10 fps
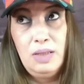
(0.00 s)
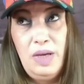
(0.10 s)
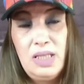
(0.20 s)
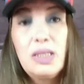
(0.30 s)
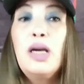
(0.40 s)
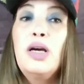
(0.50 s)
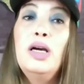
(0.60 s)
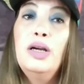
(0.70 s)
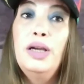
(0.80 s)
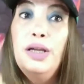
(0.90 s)
it's
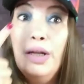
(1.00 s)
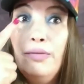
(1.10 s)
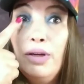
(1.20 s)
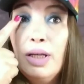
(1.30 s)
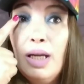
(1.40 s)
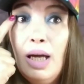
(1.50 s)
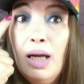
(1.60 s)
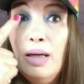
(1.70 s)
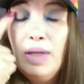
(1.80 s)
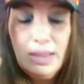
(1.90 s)
mascara and I've already
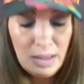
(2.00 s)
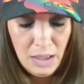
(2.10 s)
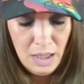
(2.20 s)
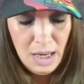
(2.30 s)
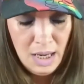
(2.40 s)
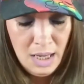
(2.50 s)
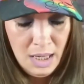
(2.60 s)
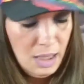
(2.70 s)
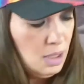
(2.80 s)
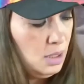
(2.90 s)
got mascara
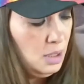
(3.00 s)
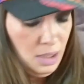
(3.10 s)
on.